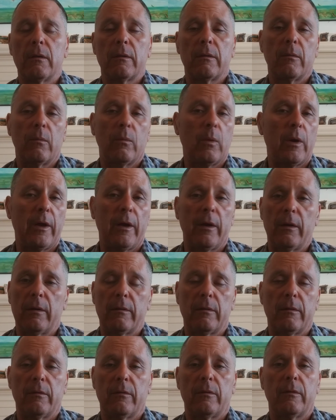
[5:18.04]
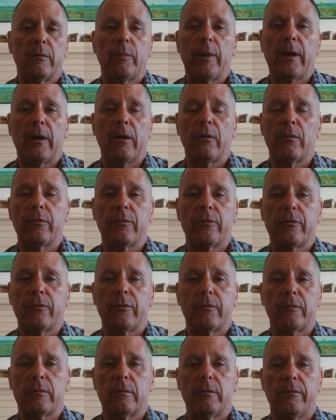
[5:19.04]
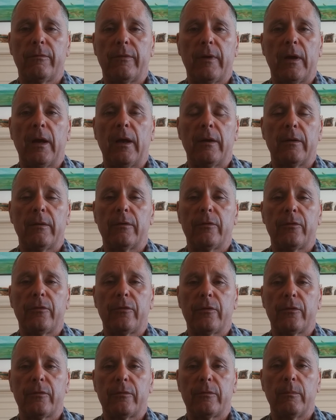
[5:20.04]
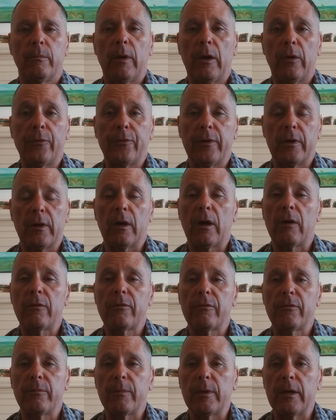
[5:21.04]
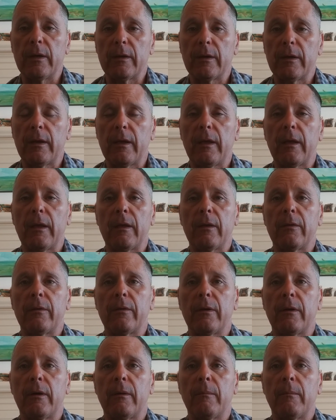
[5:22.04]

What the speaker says: the weight, the pounds, the fat is just melting off of me. And